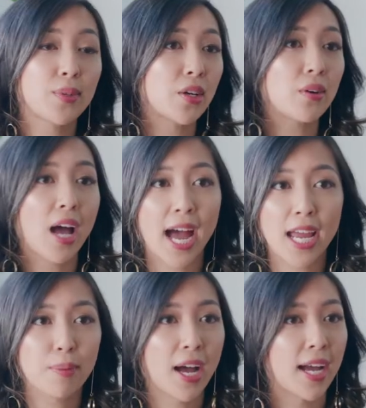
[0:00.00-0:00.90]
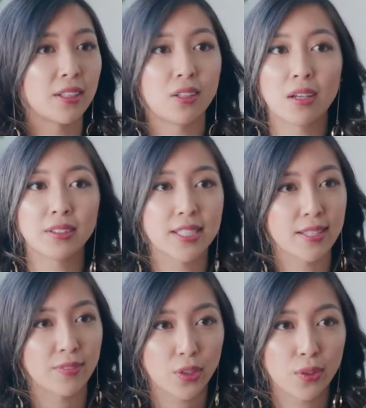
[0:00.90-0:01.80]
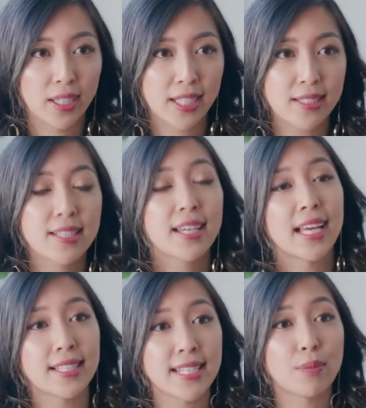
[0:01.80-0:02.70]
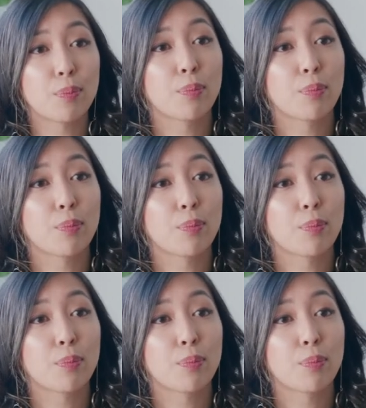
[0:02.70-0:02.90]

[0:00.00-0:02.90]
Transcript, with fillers: we don't hide behind a long list of ingredients. Instead, we